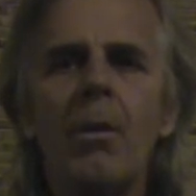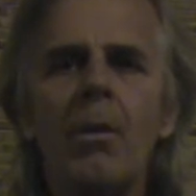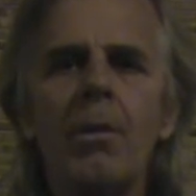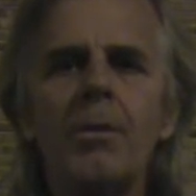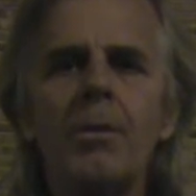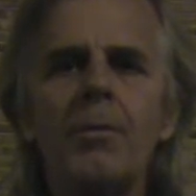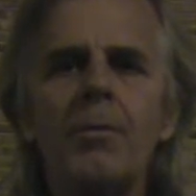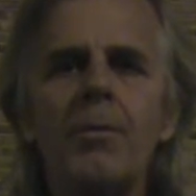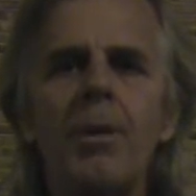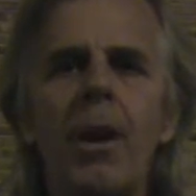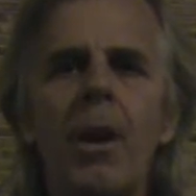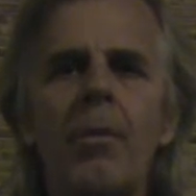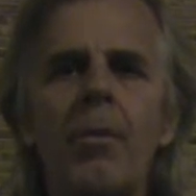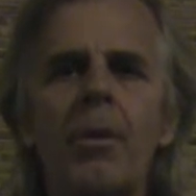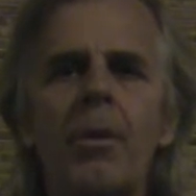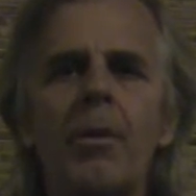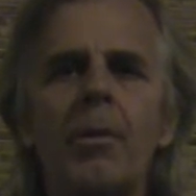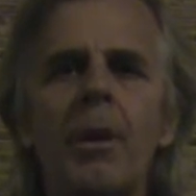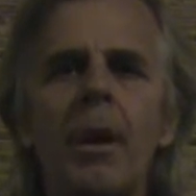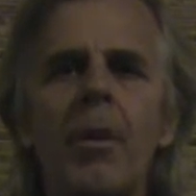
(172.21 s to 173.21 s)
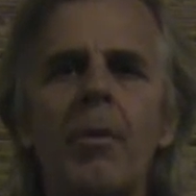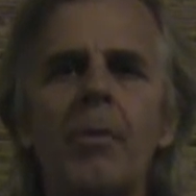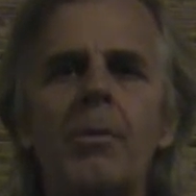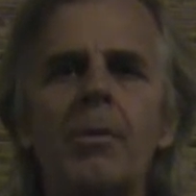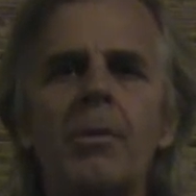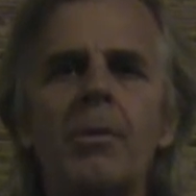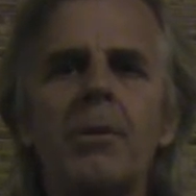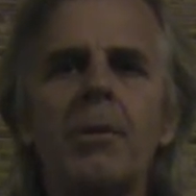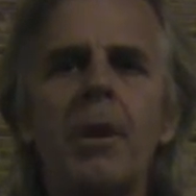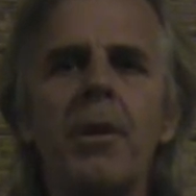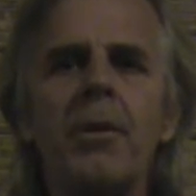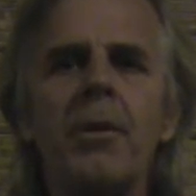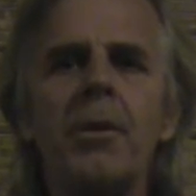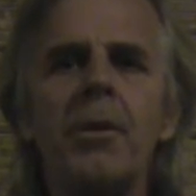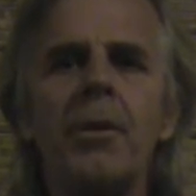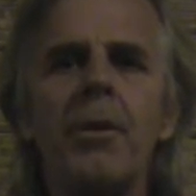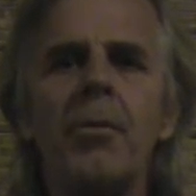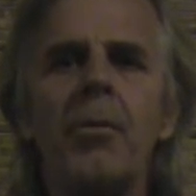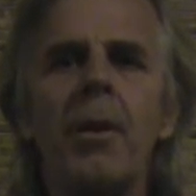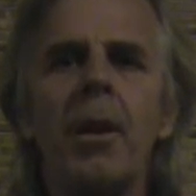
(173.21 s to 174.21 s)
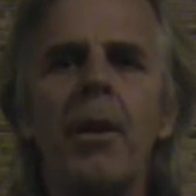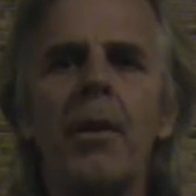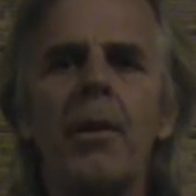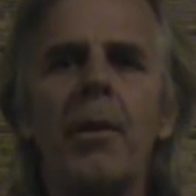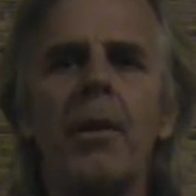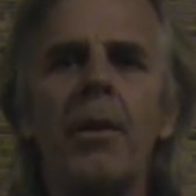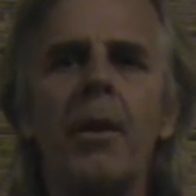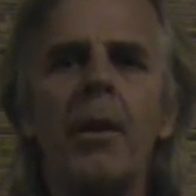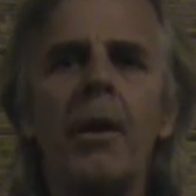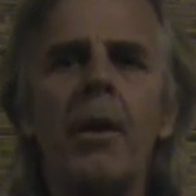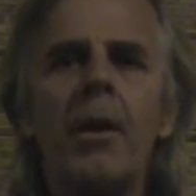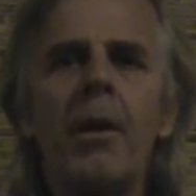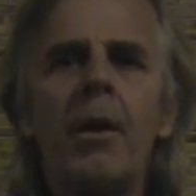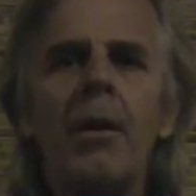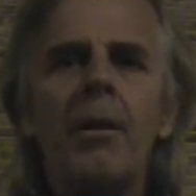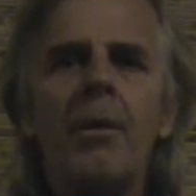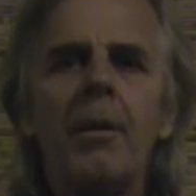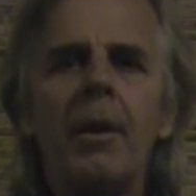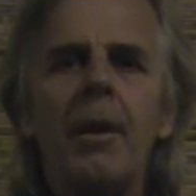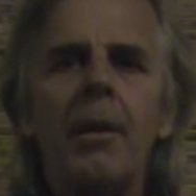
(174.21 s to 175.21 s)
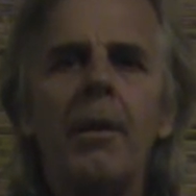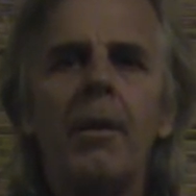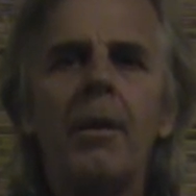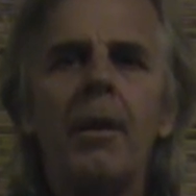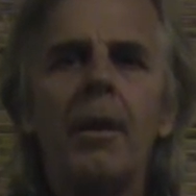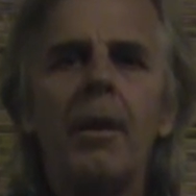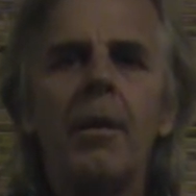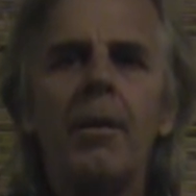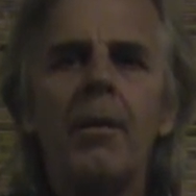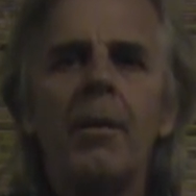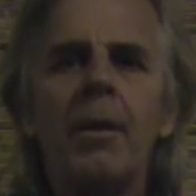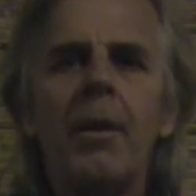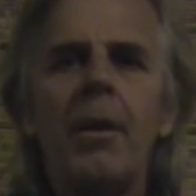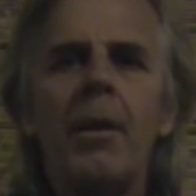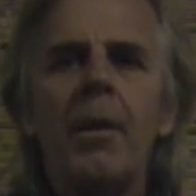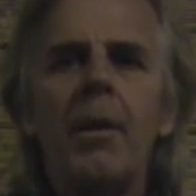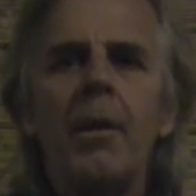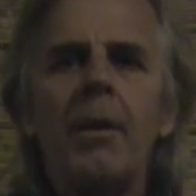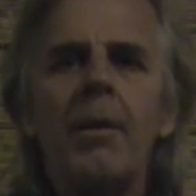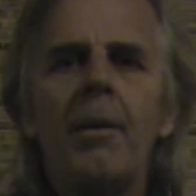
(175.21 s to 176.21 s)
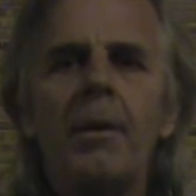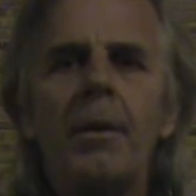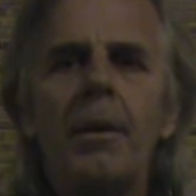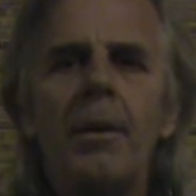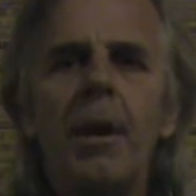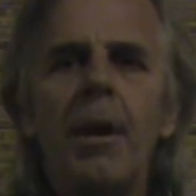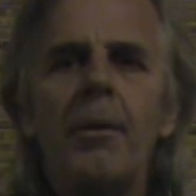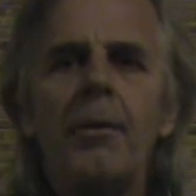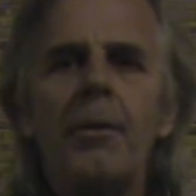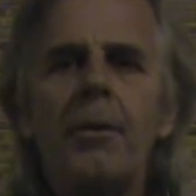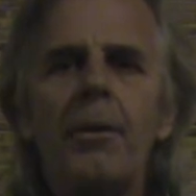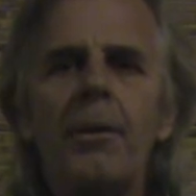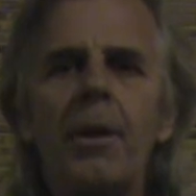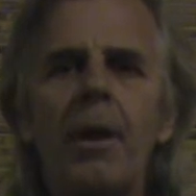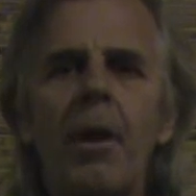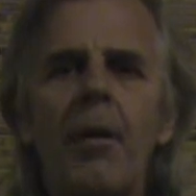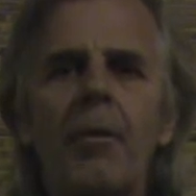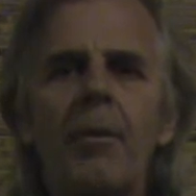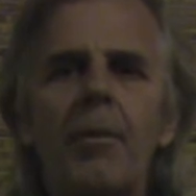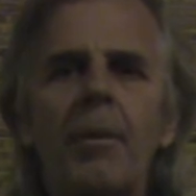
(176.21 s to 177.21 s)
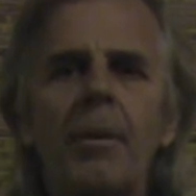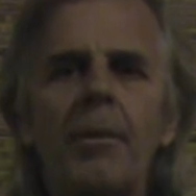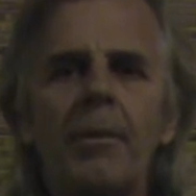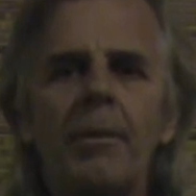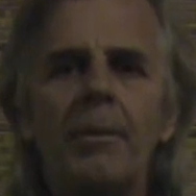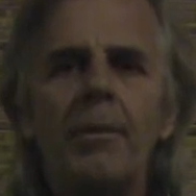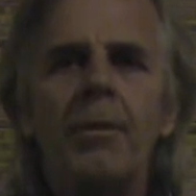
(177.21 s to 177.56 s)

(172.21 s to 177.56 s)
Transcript: Of course, environmental damage is nothing new by the, the, uh, the country, the government.